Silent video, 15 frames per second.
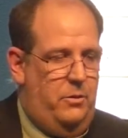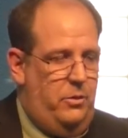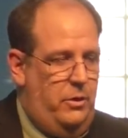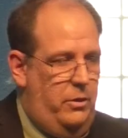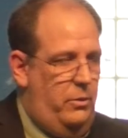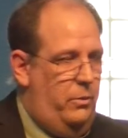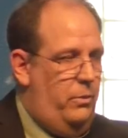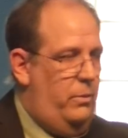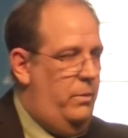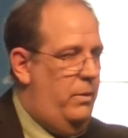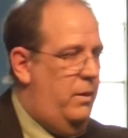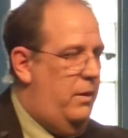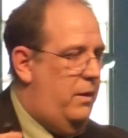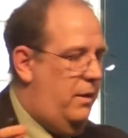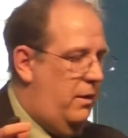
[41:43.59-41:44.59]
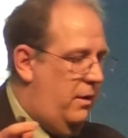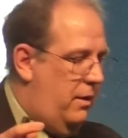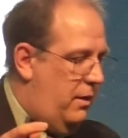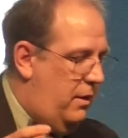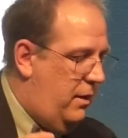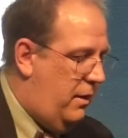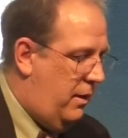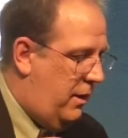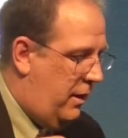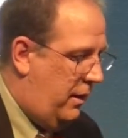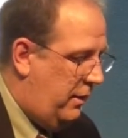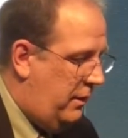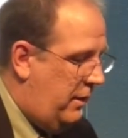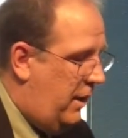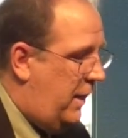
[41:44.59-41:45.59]
you
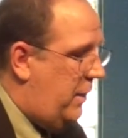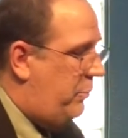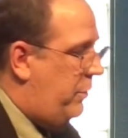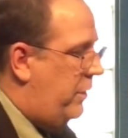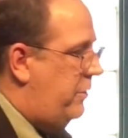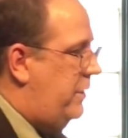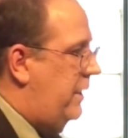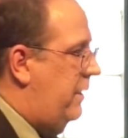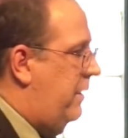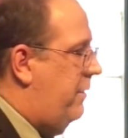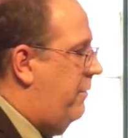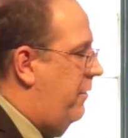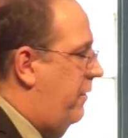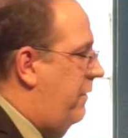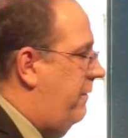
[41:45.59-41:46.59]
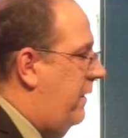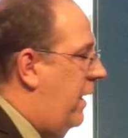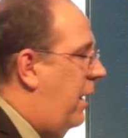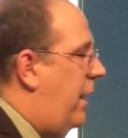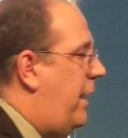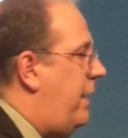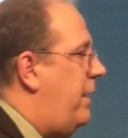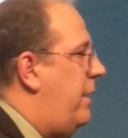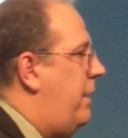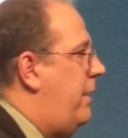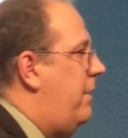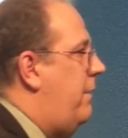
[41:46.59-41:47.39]
are not approaching the throne of God